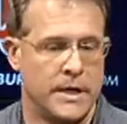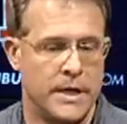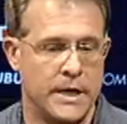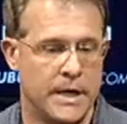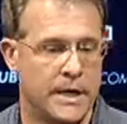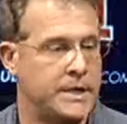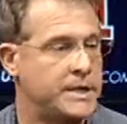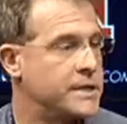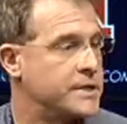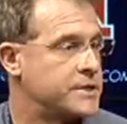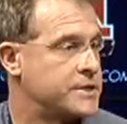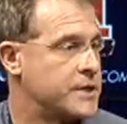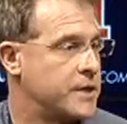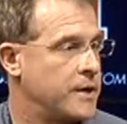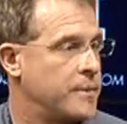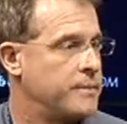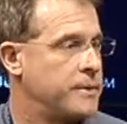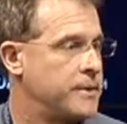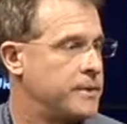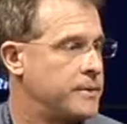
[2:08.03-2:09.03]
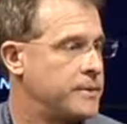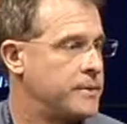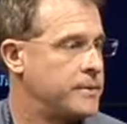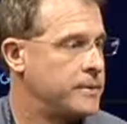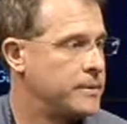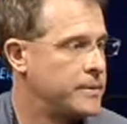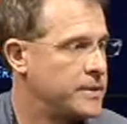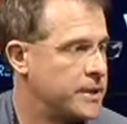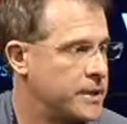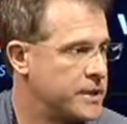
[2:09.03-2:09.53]
He did some.
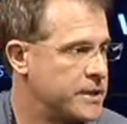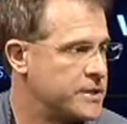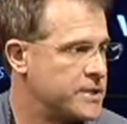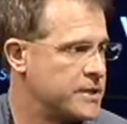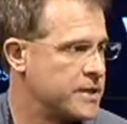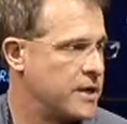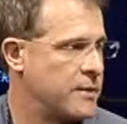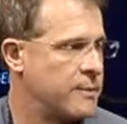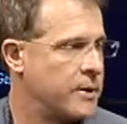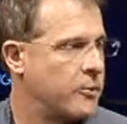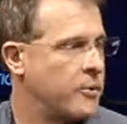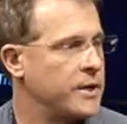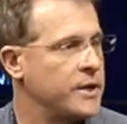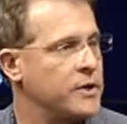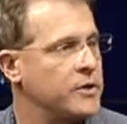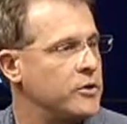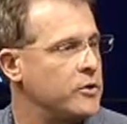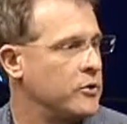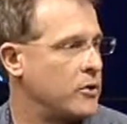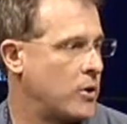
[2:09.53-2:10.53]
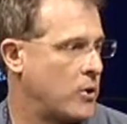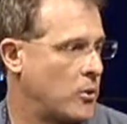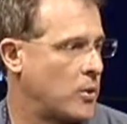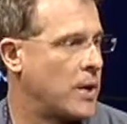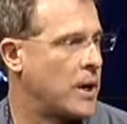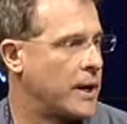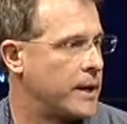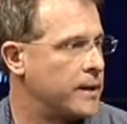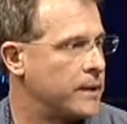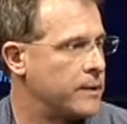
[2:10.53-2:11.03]
He did some. Now we didn't do a whole
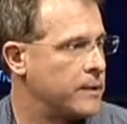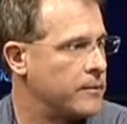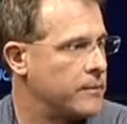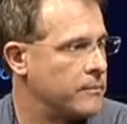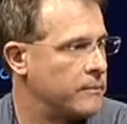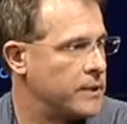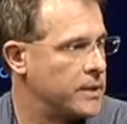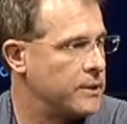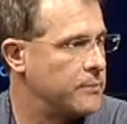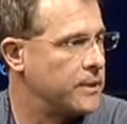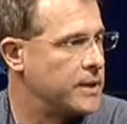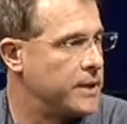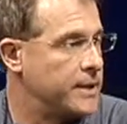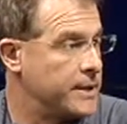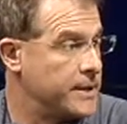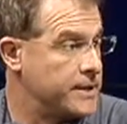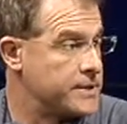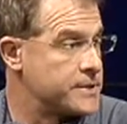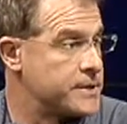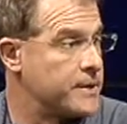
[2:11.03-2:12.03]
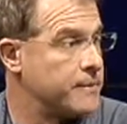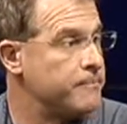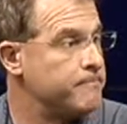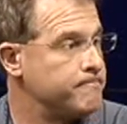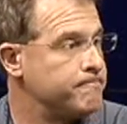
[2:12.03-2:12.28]
lot, but it, but he did some.